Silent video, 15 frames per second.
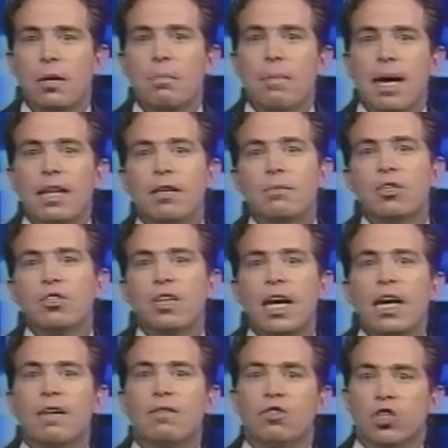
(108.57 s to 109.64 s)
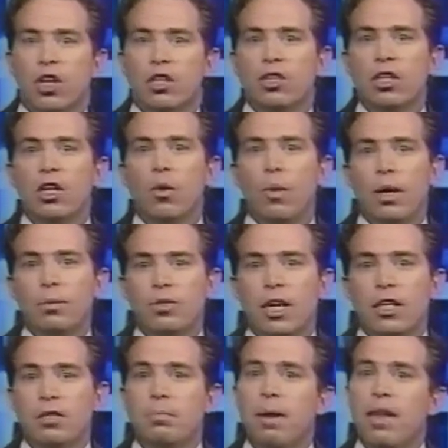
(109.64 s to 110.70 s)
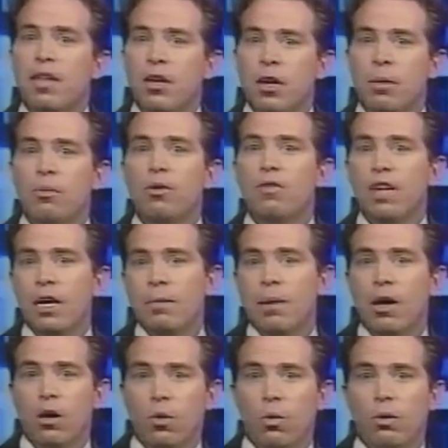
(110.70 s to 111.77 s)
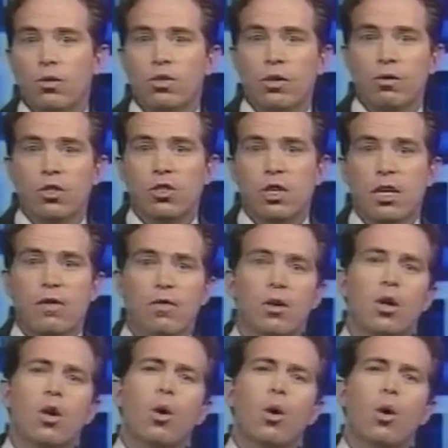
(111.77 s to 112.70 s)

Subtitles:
make the mistake of judging their websites by the number of email quotes they receive